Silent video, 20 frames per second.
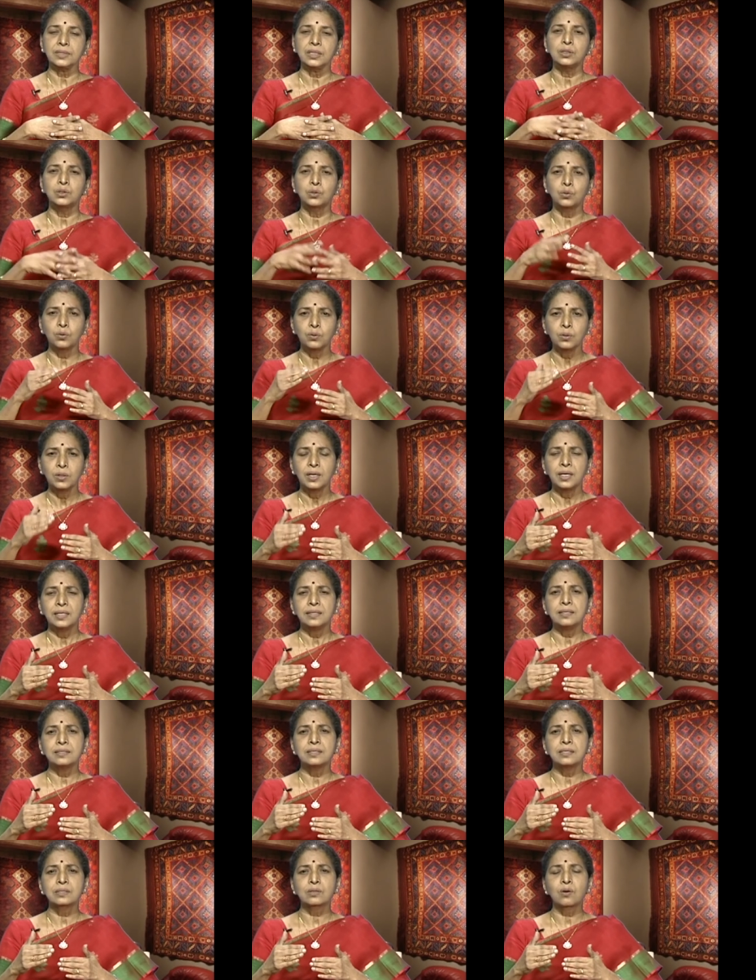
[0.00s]
So, this
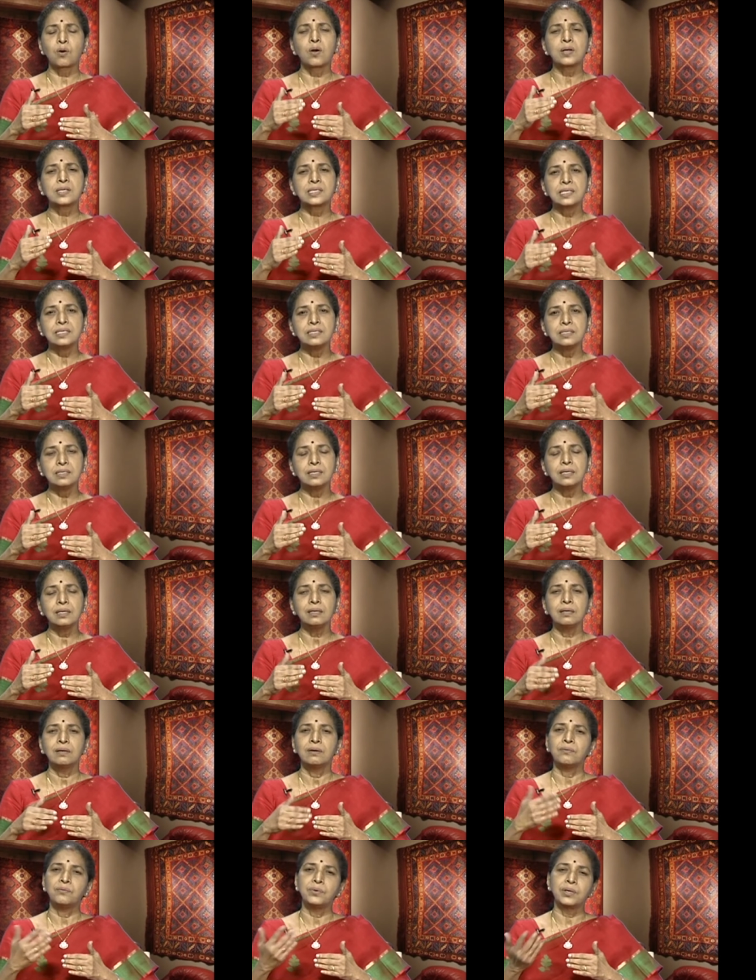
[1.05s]
is called singeing
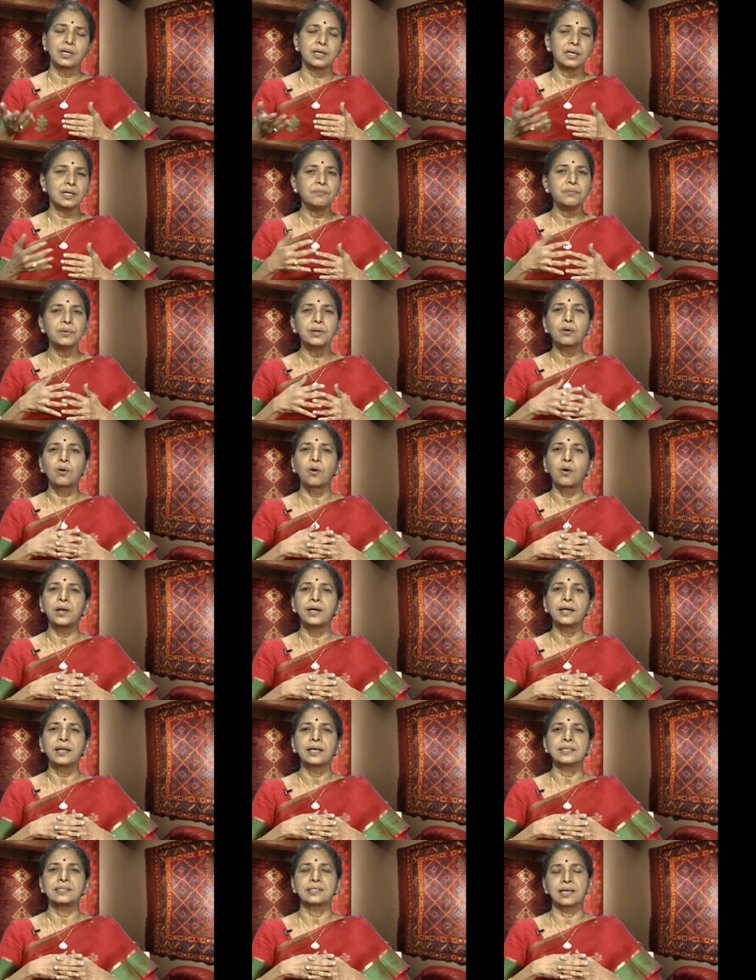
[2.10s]
we can even call it
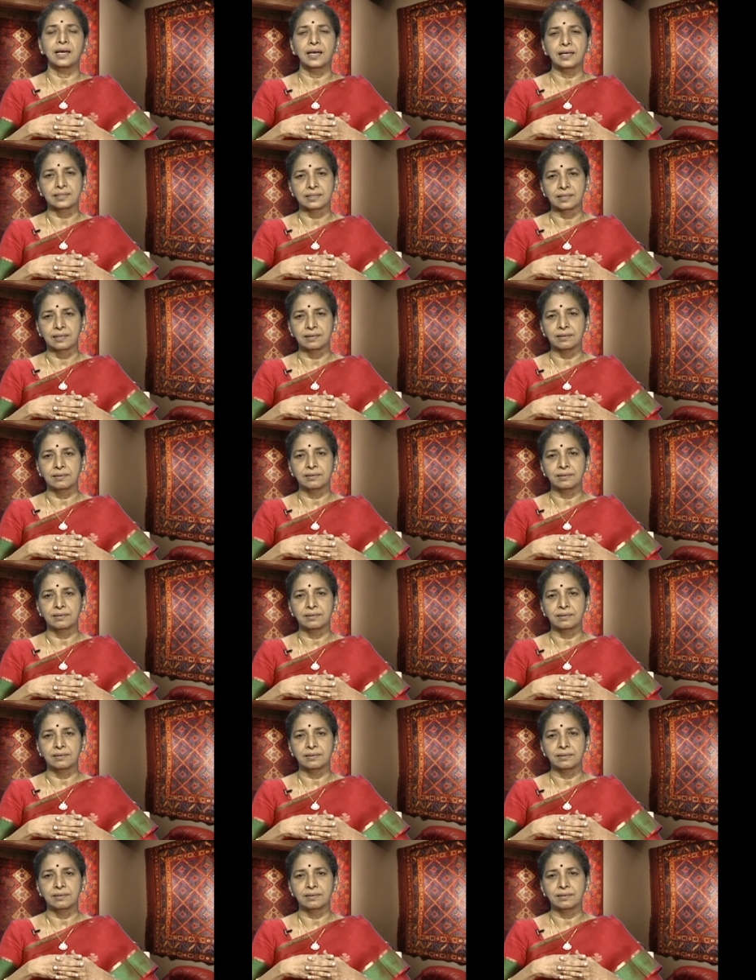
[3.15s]
as gassing